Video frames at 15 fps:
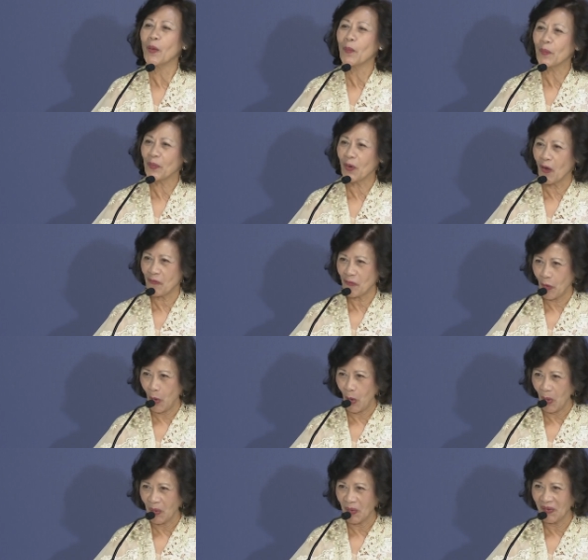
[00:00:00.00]
Prof.
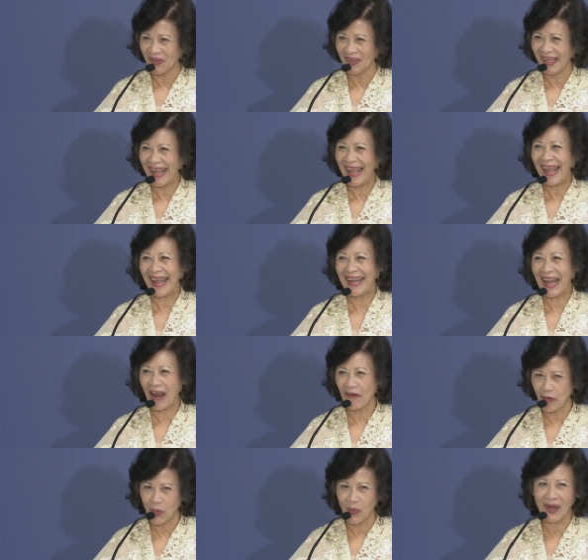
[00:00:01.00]
Koh and
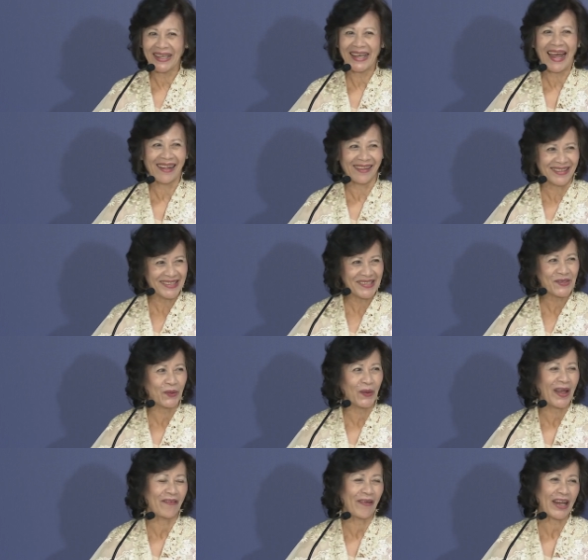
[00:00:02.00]
everyone else who
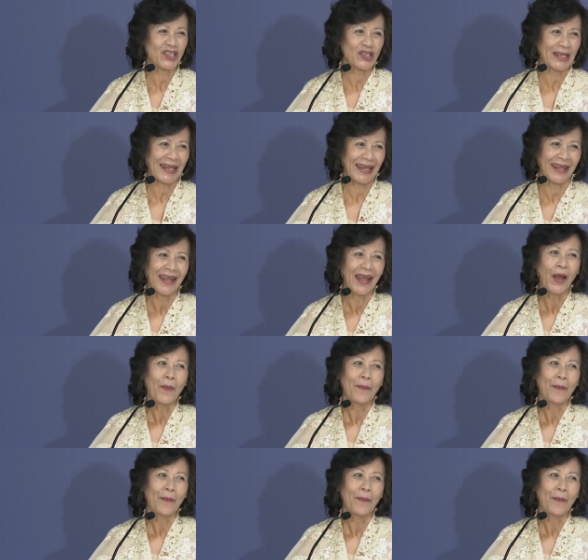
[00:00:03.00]
have actually